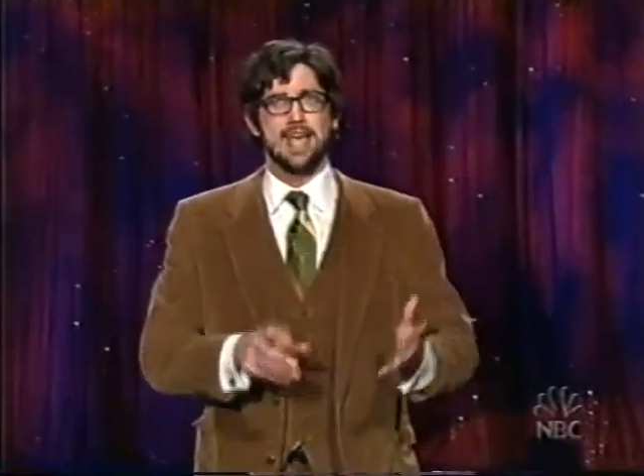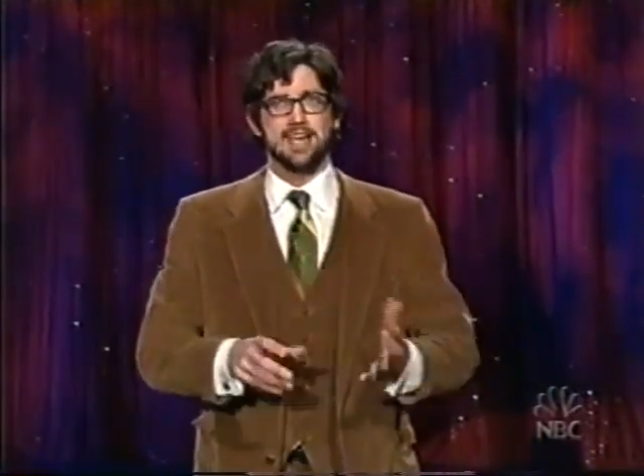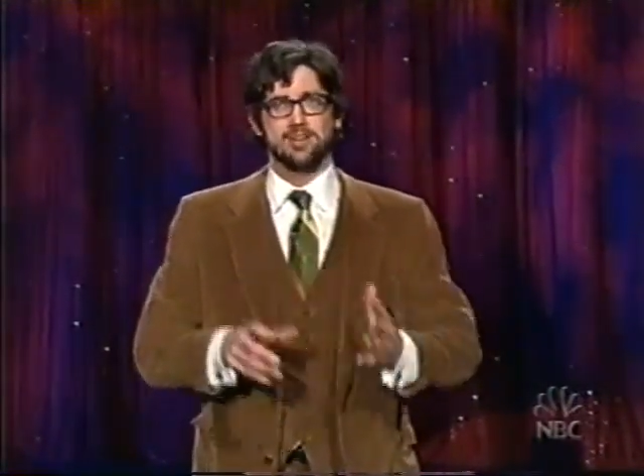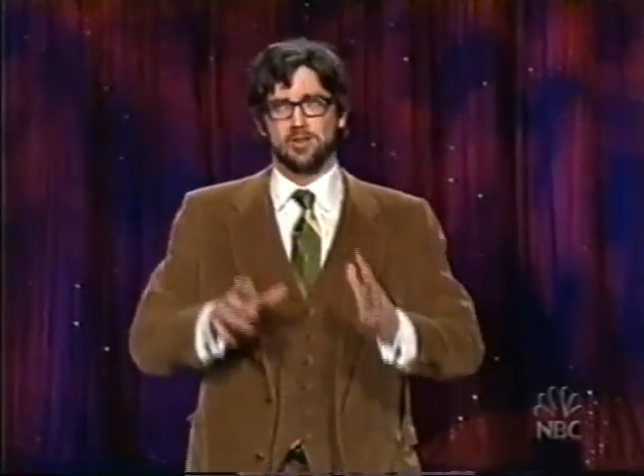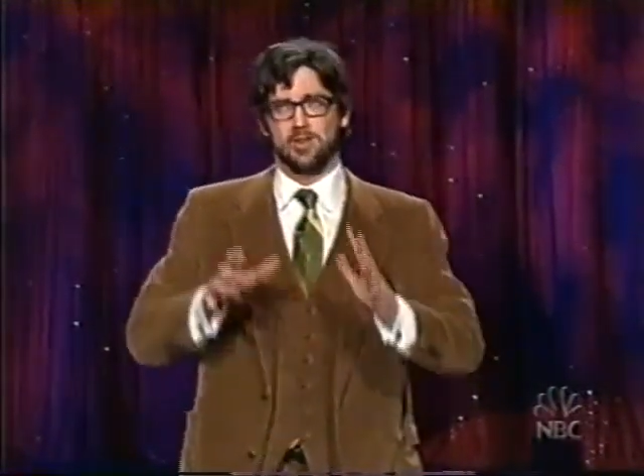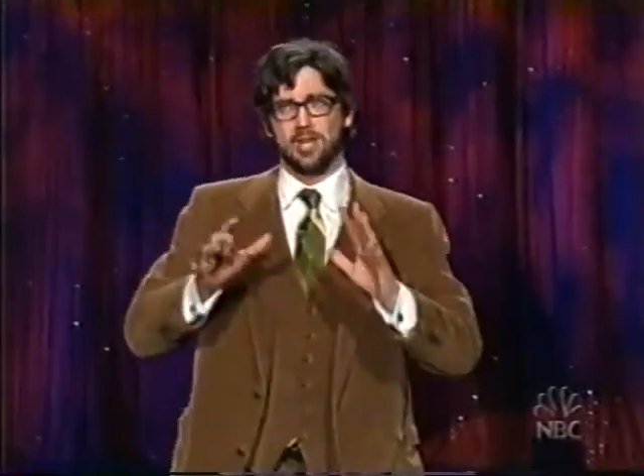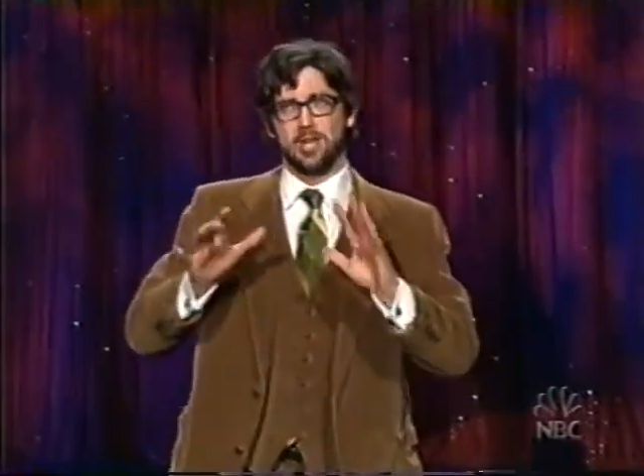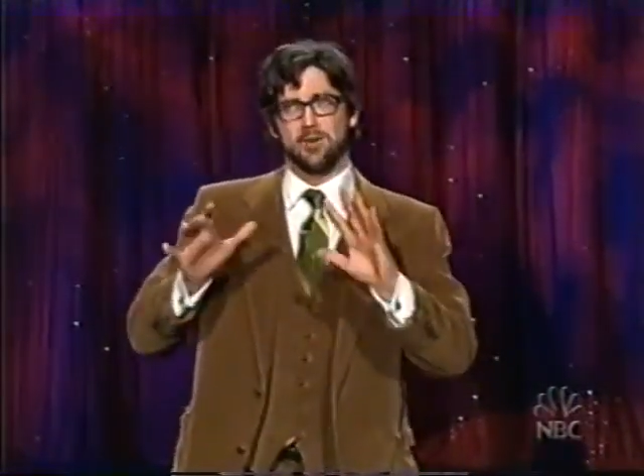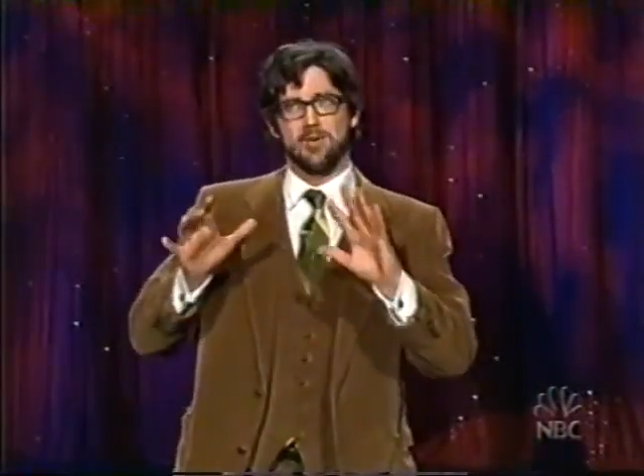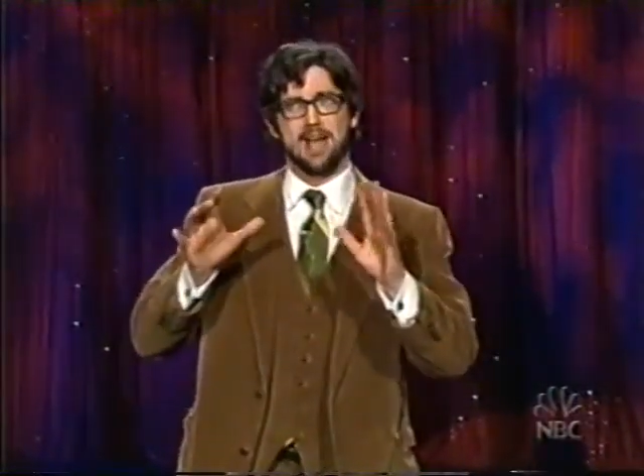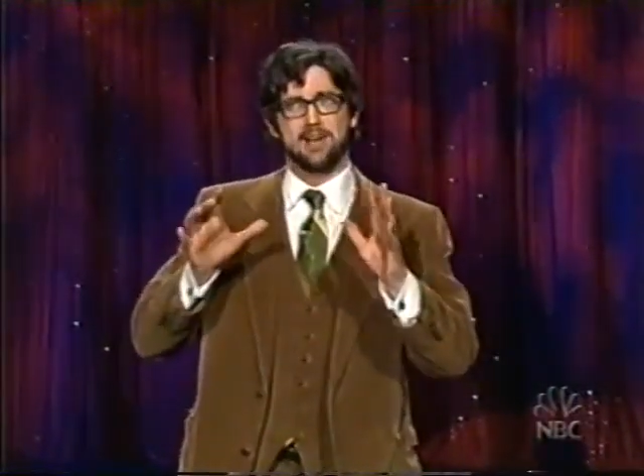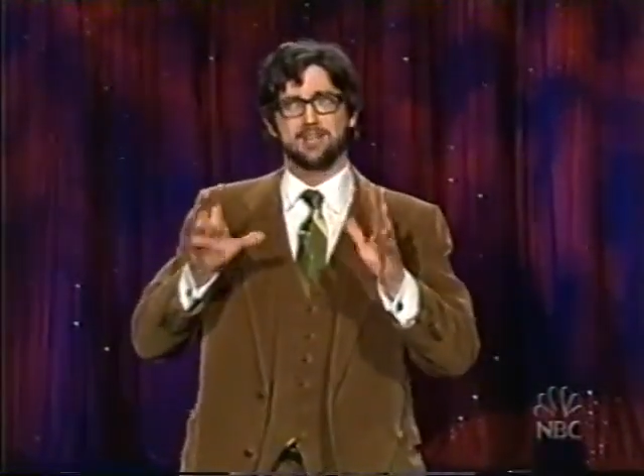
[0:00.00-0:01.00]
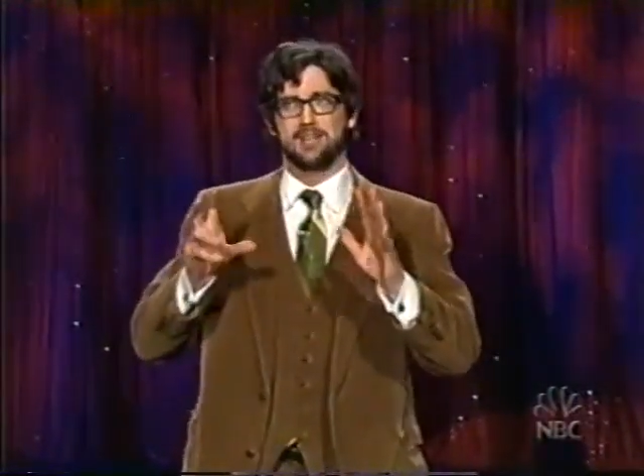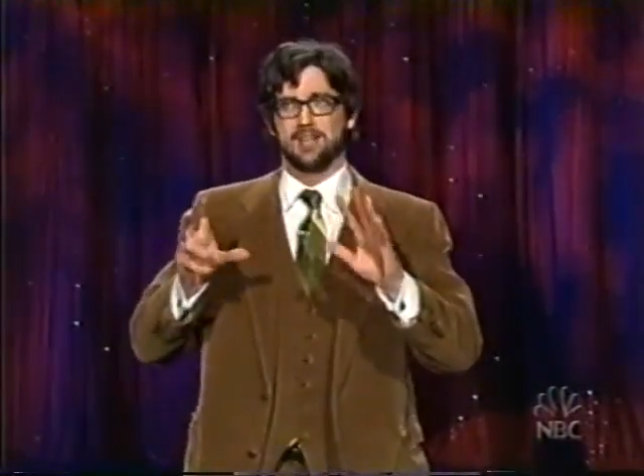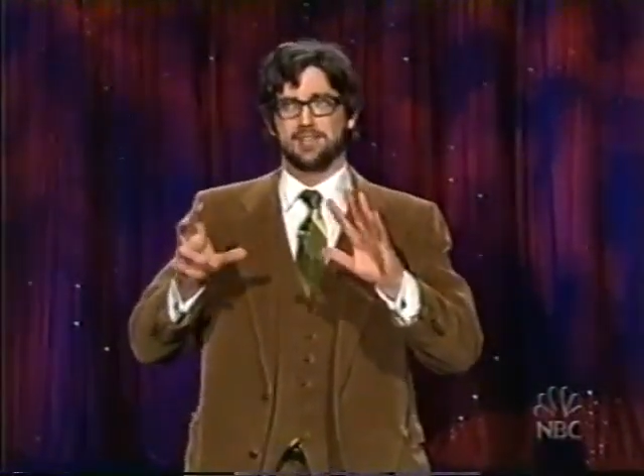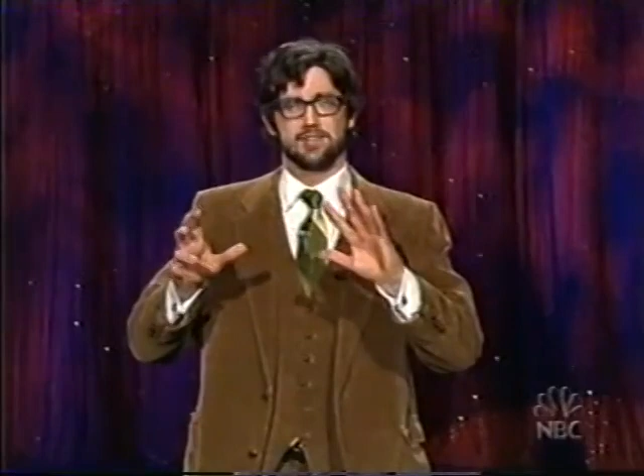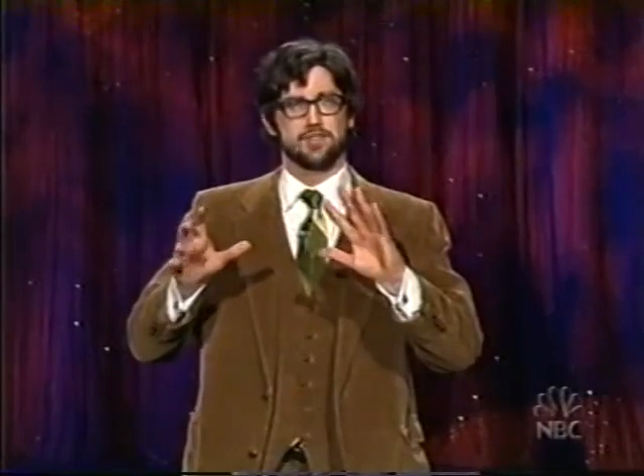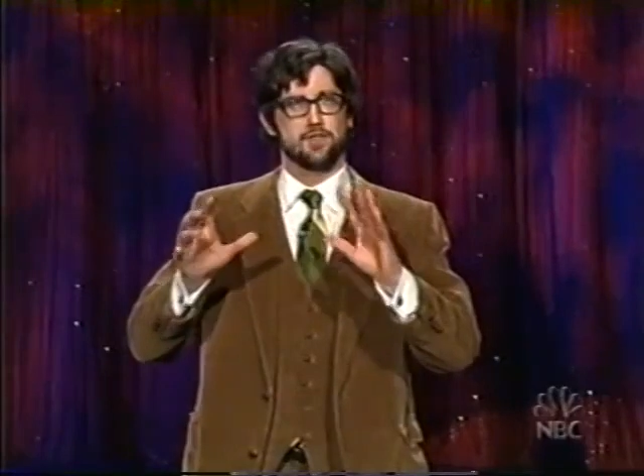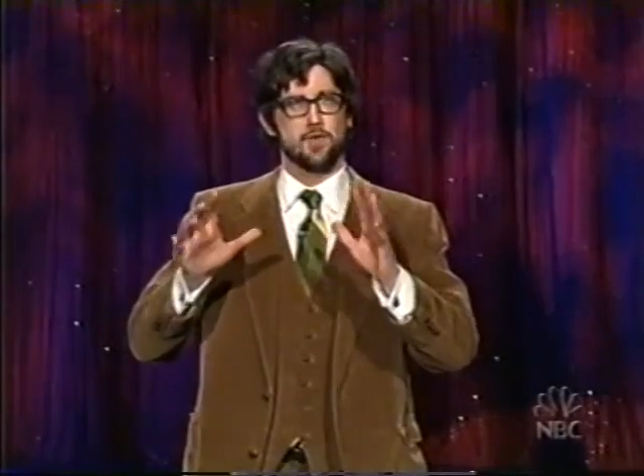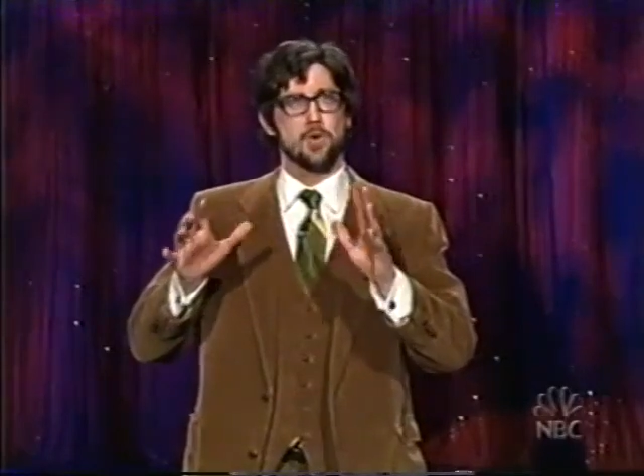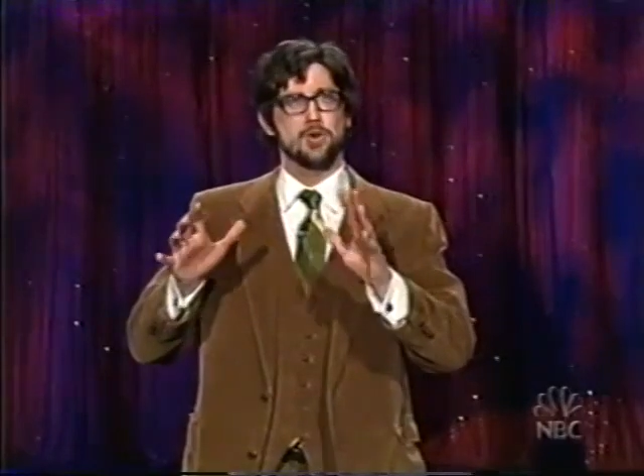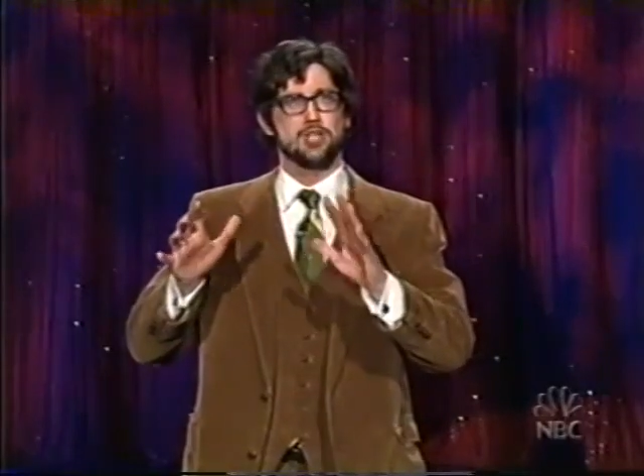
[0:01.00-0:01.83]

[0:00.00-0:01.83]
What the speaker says: you're looking around, you're like, there's 4